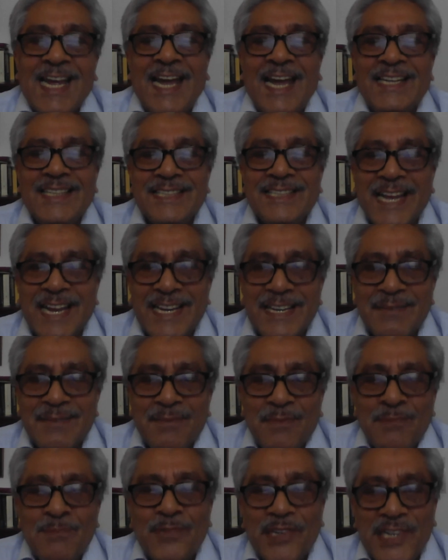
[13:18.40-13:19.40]
and
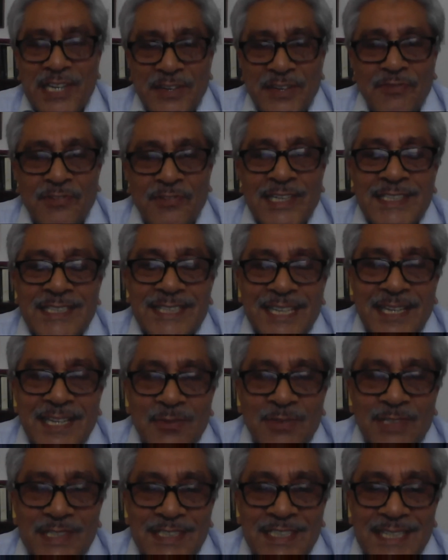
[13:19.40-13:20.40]
then briefly deal
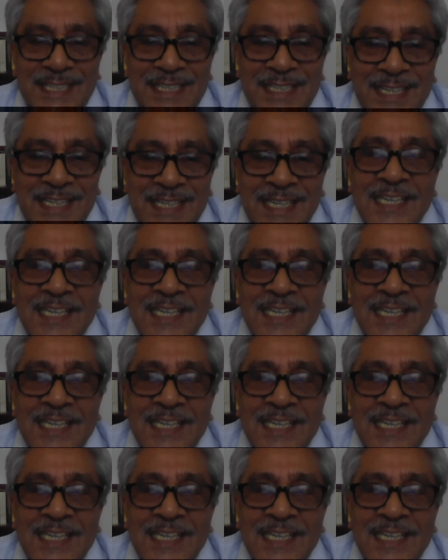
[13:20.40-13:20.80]
with the